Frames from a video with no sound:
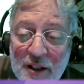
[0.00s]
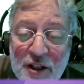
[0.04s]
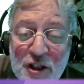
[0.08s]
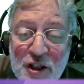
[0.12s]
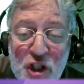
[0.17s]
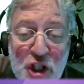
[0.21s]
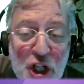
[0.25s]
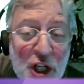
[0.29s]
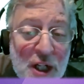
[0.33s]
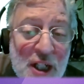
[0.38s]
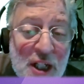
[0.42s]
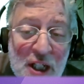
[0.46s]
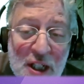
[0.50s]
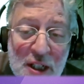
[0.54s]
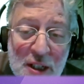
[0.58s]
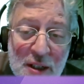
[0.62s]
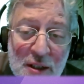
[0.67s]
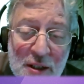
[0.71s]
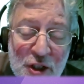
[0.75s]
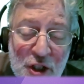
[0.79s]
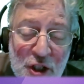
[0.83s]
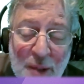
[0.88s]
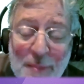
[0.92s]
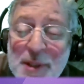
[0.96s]
Jim
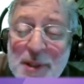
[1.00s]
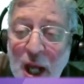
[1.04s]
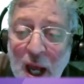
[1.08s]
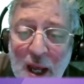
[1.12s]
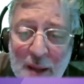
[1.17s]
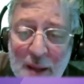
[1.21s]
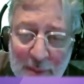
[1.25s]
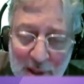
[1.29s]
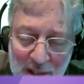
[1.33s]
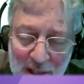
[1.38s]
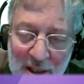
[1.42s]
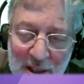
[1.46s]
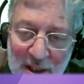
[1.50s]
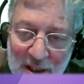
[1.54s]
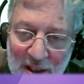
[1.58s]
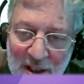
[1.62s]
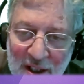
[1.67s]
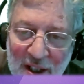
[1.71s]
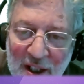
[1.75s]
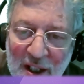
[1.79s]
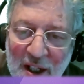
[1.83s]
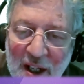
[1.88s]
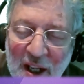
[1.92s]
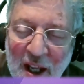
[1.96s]
Diamond
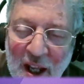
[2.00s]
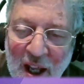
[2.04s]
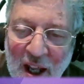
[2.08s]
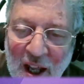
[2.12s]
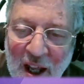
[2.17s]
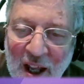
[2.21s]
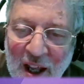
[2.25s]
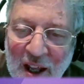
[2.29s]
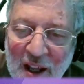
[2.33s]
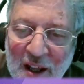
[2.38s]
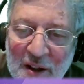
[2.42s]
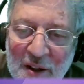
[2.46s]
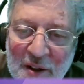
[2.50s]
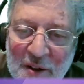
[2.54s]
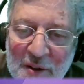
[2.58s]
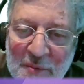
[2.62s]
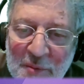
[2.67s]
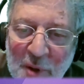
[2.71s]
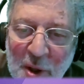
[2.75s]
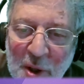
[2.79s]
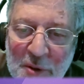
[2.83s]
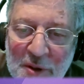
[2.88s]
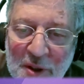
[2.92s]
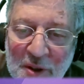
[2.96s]

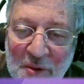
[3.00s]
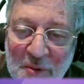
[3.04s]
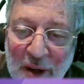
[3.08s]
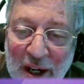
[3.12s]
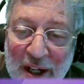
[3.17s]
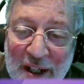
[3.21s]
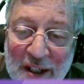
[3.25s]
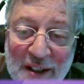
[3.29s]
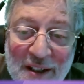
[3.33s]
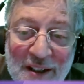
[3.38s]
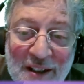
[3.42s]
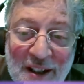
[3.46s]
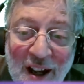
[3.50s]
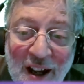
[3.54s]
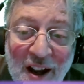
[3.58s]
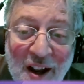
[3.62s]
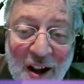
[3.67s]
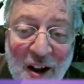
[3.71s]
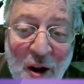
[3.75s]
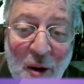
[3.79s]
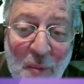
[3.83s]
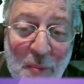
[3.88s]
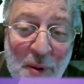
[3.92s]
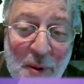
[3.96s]
wrote the great
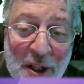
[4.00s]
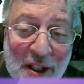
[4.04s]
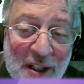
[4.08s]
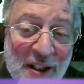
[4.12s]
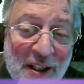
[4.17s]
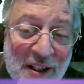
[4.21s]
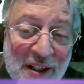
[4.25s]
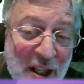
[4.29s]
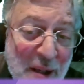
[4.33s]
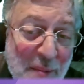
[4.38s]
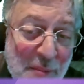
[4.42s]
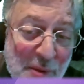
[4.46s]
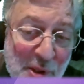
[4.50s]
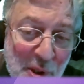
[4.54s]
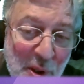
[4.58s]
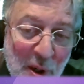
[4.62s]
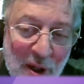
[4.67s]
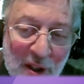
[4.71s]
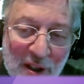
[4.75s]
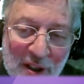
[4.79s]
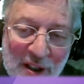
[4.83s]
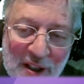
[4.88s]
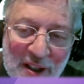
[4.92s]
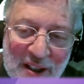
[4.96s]
opening theme
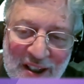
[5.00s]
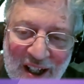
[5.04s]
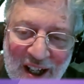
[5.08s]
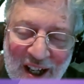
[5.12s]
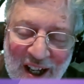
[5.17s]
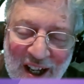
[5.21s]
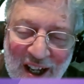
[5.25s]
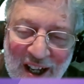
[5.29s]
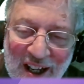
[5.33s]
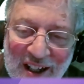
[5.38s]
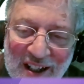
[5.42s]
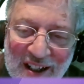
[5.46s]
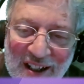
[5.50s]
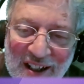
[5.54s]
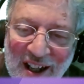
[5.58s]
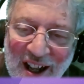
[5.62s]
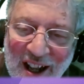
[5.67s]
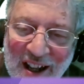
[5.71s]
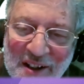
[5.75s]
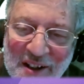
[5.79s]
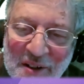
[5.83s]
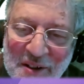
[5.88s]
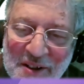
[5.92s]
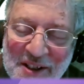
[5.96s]
song,
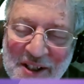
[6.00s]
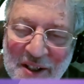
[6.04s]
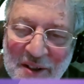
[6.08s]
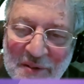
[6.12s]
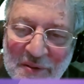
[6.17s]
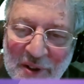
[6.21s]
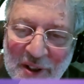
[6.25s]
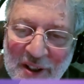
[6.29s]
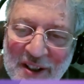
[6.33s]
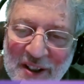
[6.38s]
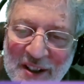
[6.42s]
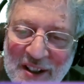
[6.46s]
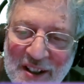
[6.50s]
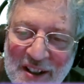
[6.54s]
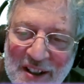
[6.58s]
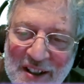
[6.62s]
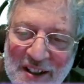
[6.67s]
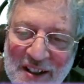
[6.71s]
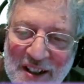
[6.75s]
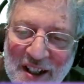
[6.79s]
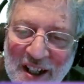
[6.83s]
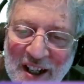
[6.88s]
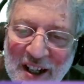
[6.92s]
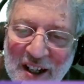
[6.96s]
Hi Ho Silver.
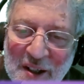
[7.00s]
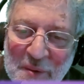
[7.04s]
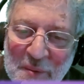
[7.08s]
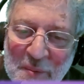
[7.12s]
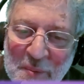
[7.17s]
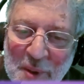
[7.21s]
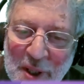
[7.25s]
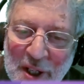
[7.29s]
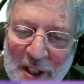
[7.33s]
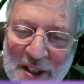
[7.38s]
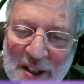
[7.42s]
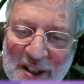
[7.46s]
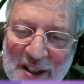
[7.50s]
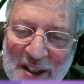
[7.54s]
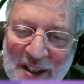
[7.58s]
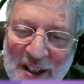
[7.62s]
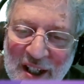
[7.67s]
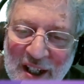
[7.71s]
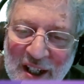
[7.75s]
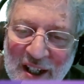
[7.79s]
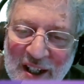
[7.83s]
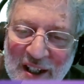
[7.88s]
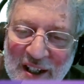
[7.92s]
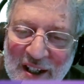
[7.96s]
But
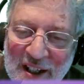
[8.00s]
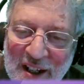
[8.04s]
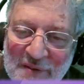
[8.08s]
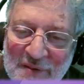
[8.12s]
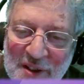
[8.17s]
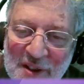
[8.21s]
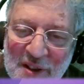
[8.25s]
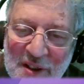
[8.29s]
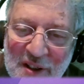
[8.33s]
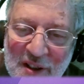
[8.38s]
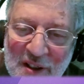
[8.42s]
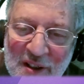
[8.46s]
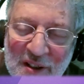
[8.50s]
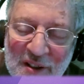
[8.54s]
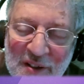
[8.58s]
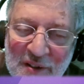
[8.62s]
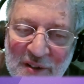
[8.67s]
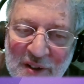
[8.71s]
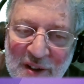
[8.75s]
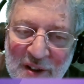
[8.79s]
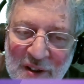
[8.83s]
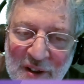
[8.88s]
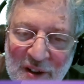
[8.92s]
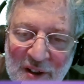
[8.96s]
after the
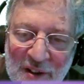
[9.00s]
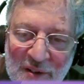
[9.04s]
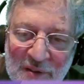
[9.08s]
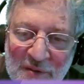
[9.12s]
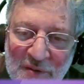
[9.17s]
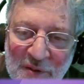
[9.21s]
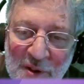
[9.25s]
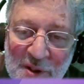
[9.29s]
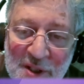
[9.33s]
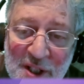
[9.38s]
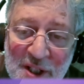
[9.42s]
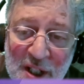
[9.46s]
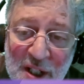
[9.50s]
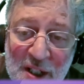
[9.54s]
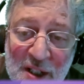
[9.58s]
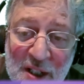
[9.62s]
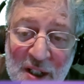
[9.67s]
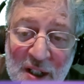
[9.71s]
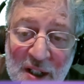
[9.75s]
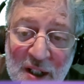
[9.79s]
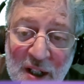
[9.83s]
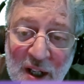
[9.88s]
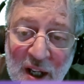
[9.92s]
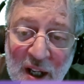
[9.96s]
first
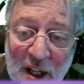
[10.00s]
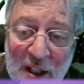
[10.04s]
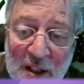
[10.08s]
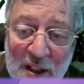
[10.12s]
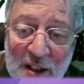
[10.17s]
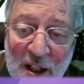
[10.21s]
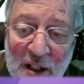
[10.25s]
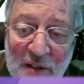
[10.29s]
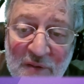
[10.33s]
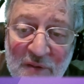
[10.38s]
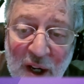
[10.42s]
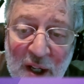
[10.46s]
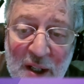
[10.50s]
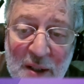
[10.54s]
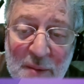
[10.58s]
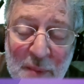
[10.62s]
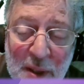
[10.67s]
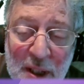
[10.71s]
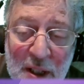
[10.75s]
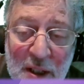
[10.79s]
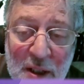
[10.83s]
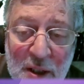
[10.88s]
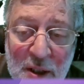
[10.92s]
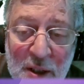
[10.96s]
season, they invited
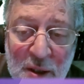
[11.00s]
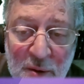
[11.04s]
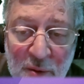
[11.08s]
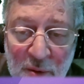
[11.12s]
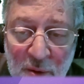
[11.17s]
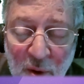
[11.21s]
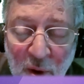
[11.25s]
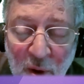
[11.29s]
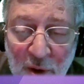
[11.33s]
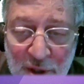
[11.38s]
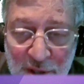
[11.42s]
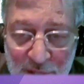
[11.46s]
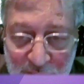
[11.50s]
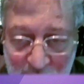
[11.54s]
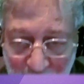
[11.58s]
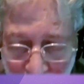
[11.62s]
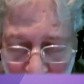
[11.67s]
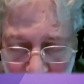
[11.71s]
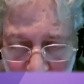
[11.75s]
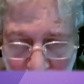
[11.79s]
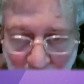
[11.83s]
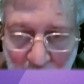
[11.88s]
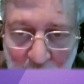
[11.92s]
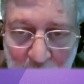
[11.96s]
me to do all the
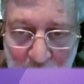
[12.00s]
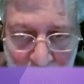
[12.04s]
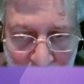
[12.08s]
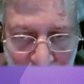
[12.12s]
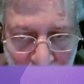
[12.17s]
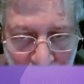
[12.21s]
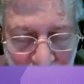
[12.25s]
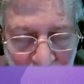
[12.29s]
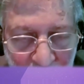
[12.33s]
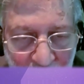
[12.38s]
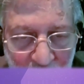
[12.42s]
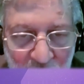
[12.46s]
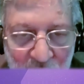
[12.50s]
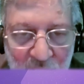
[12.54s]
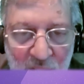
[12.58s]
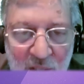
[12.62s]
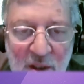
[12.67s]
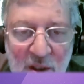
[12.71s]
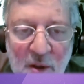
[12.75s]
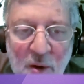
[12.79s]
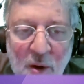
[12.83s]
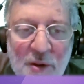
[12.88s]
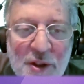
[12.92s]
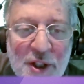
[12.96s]
soundtrack music,
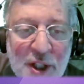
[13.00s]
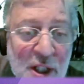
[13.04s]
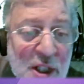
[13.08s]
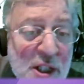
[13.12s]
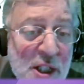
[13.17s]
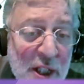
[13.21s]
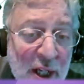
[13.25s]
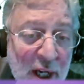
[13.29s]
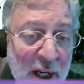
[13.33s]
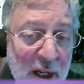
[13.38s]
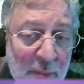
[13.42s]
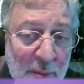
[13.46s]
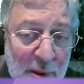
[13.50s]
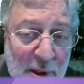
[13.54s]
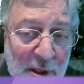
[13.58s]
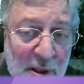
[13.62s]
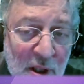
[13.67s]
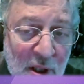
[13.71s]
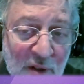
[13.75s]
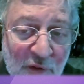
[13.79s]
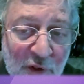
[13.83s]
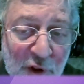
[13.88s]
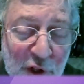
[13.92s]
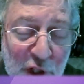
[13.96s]
all the incidental
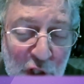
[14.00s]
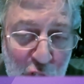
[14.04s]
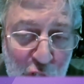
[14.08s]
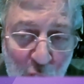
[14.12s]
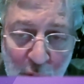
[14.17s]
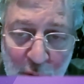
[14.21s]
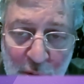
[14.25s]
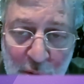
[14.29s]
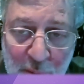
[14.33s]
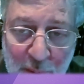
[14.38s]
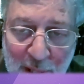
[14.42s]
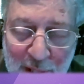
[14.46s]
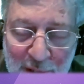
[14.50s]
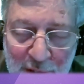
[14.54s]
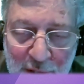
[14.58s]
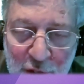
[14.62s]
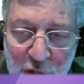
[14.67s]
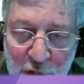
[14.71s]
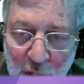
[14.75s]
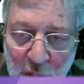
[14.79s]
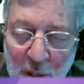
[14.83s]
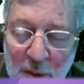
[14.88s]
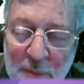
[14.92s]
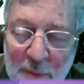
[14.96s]
music for the show throughout the
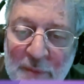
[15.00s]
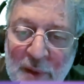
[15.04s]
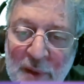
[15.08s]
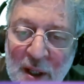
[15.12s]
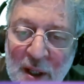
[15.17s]
show,